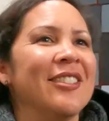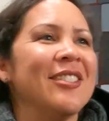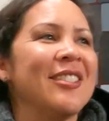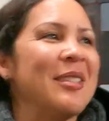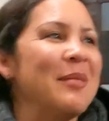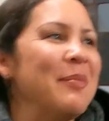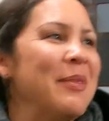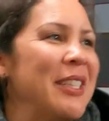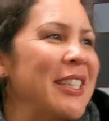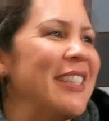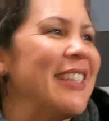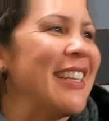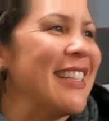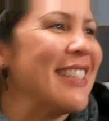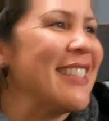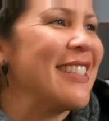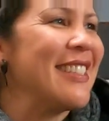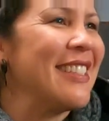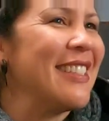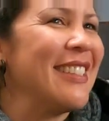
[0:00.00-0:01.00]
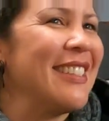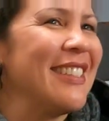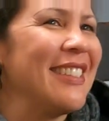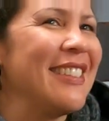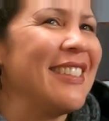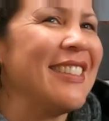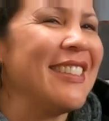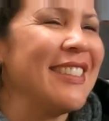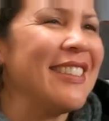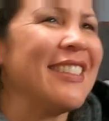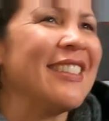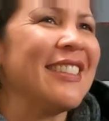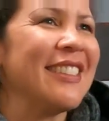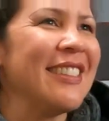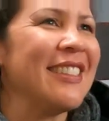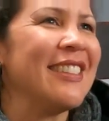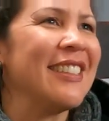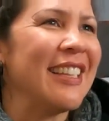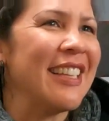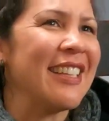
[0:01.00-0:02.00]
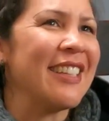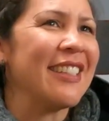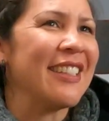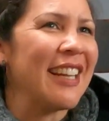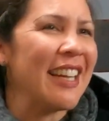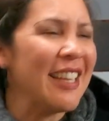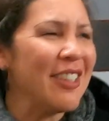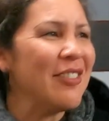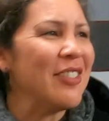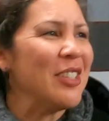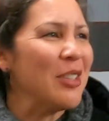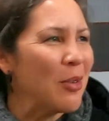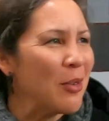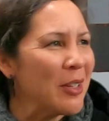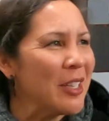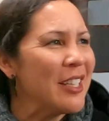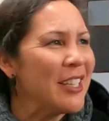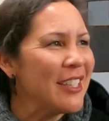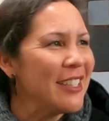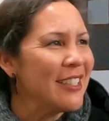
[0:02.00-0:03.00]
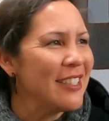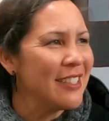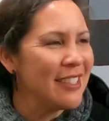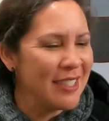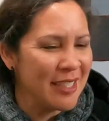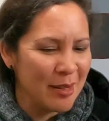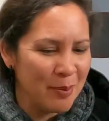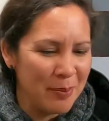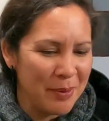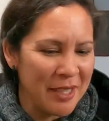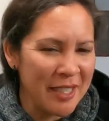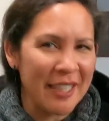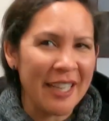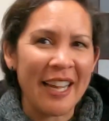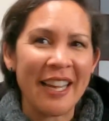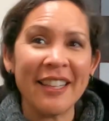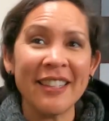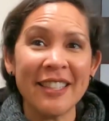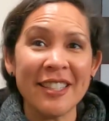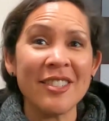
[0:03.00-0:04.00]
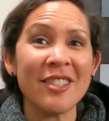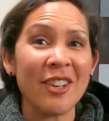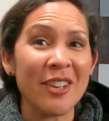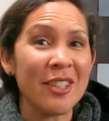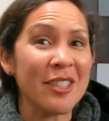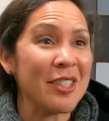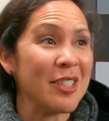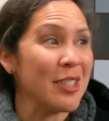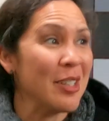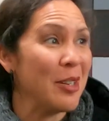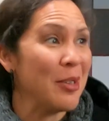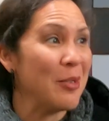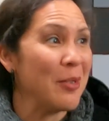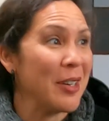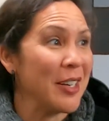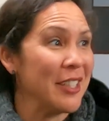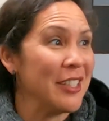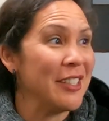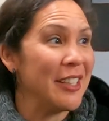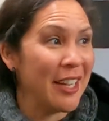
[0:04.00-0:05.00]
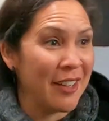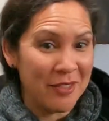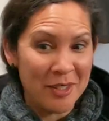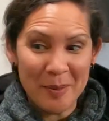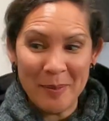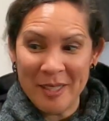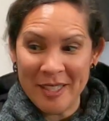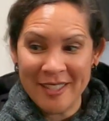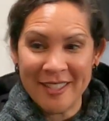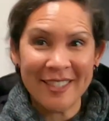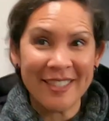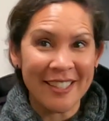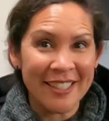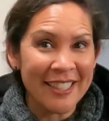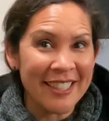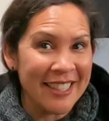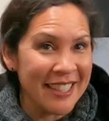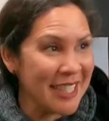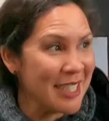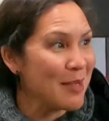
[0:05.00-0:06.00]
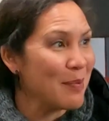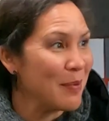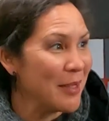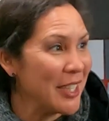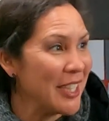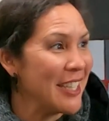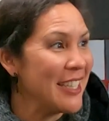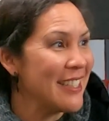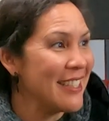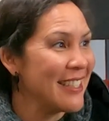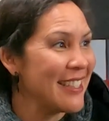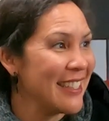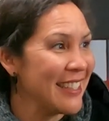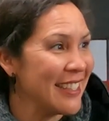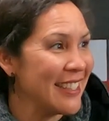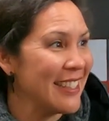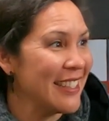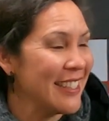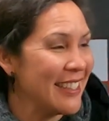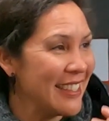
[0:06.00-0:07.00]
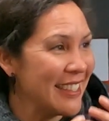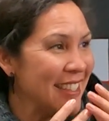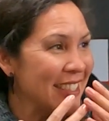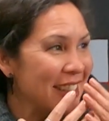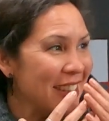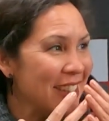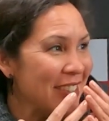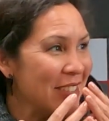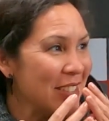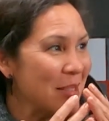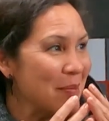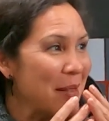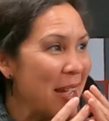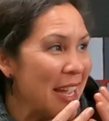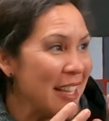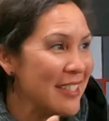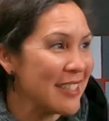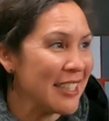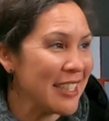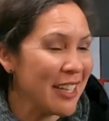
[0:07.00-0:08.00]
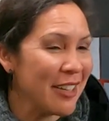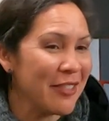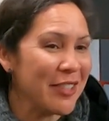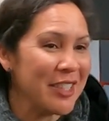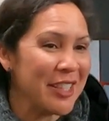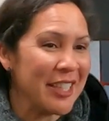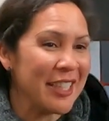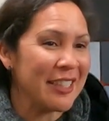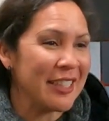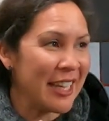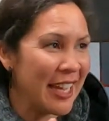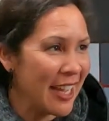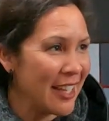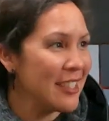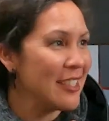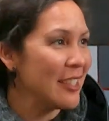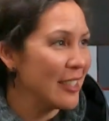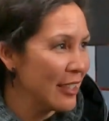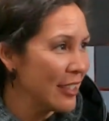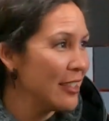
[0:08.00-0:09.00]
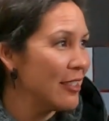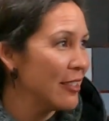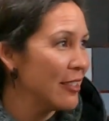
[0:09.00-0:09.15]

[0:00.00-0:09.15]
somebody that's like kind of annoying to be at this art show where you have to be stuck in this place and with a mask and everything. They had to